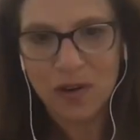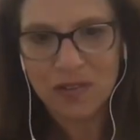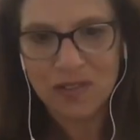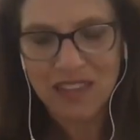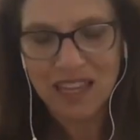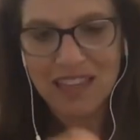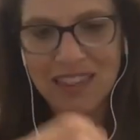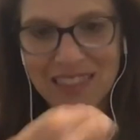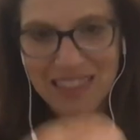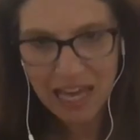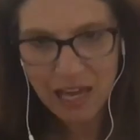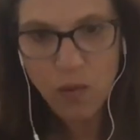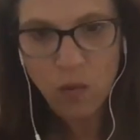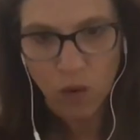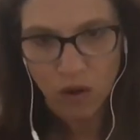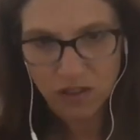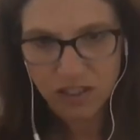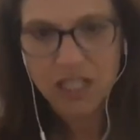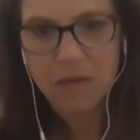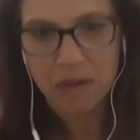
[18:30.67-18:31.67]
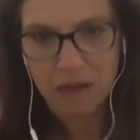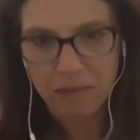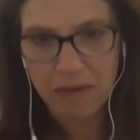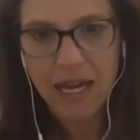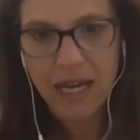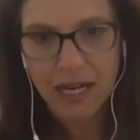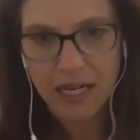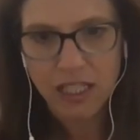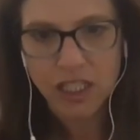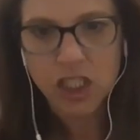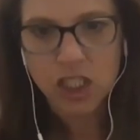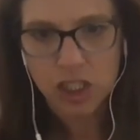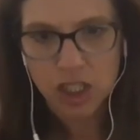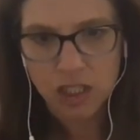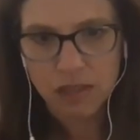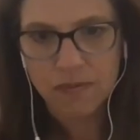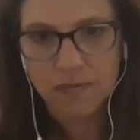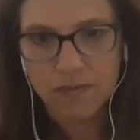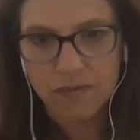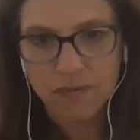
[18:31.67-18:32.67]
that they want to be
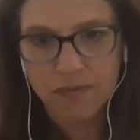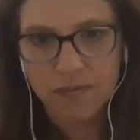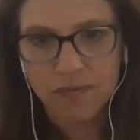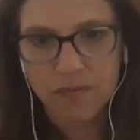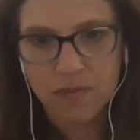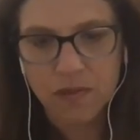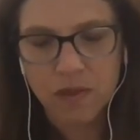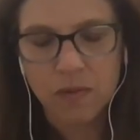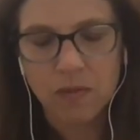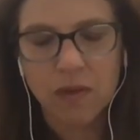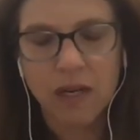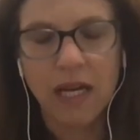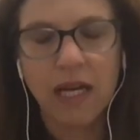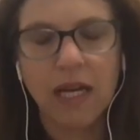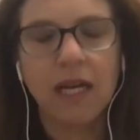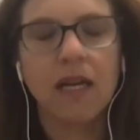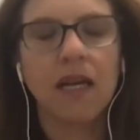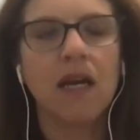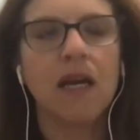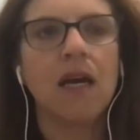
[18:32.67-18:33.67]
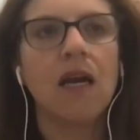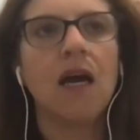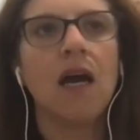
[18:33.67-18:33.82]
managed, right?